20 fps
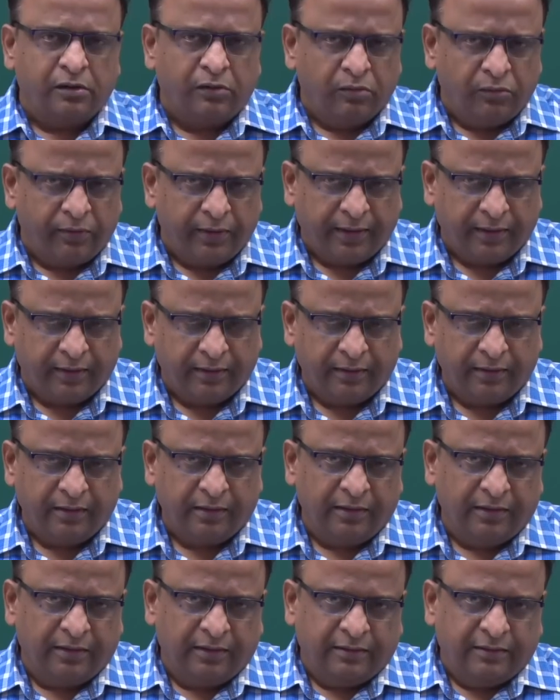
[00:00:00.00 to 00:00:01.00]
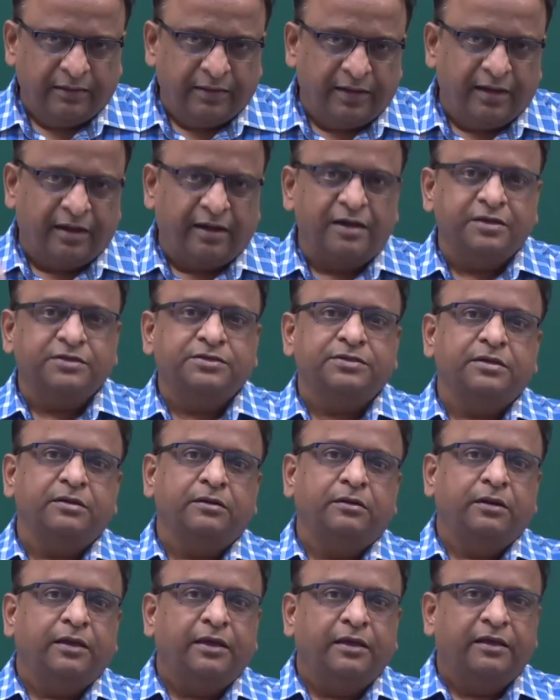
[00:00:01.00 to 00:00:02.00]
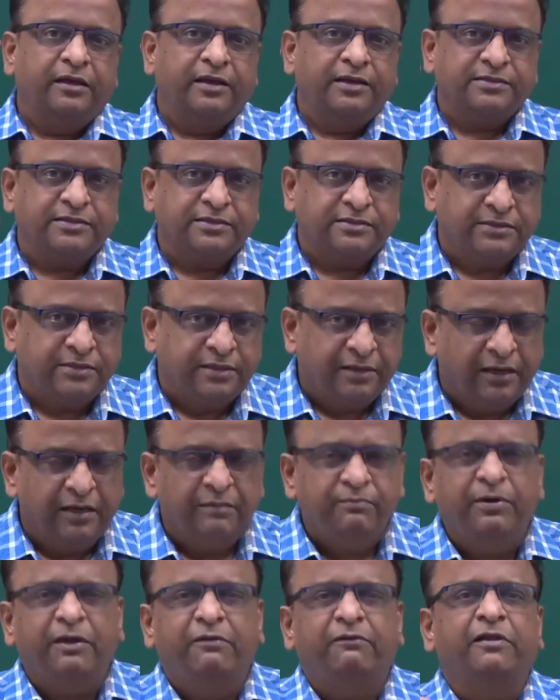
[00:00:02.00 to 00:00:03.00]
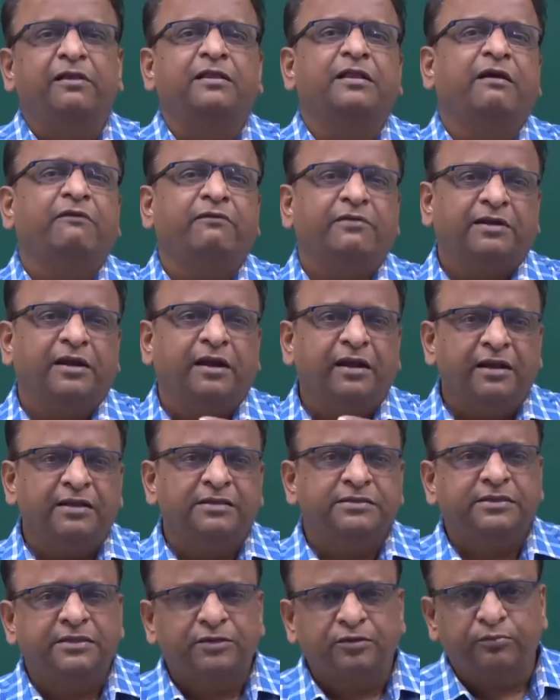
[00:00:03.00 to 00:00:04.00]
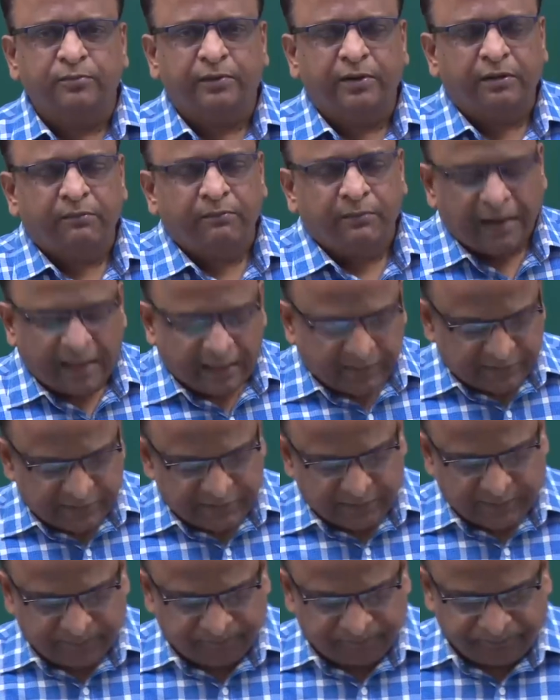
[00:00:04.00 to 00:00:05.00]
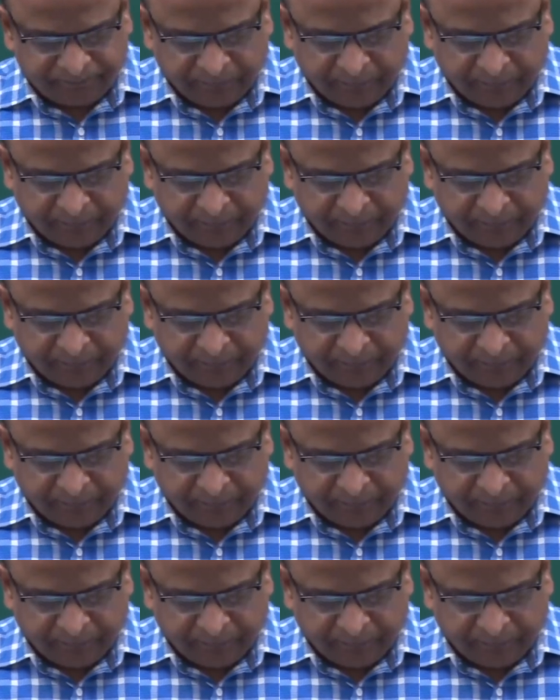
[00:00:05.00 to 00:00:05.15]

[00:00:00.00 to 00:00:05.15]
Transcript: concluding, their attention increases. In between they have a tendency to become lax.